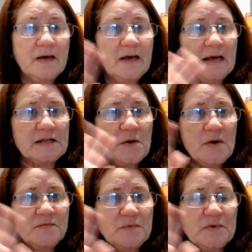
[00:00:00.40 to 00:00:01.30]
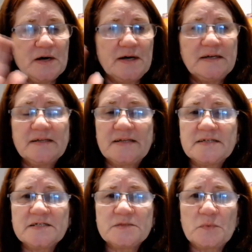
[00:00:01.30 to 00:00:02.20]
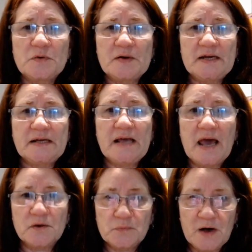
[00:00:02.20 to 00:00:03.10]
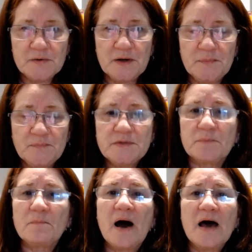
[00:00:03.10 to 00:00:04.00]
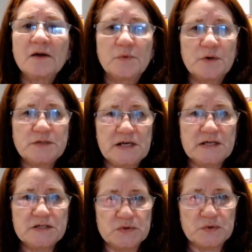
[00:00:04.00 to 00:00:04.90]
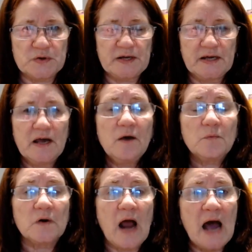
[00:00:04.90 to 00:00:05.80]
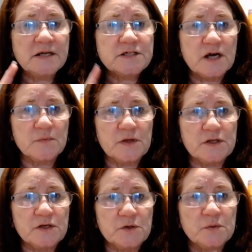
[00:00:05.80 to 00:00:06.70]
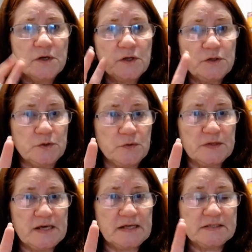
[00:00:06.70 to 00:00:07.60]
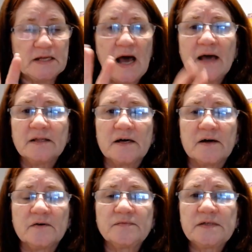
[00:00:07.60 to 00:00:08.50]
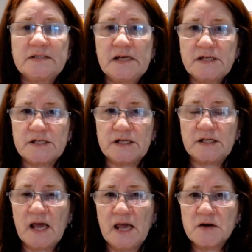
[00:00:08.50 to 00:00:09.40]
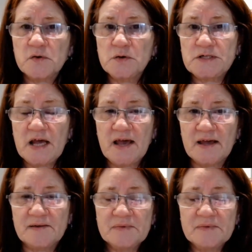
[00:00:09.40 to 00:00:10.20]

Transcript: Hello everyone, this is Maureen and welcome to my crochet story, where I share with you two things that I love, teaching and crochet.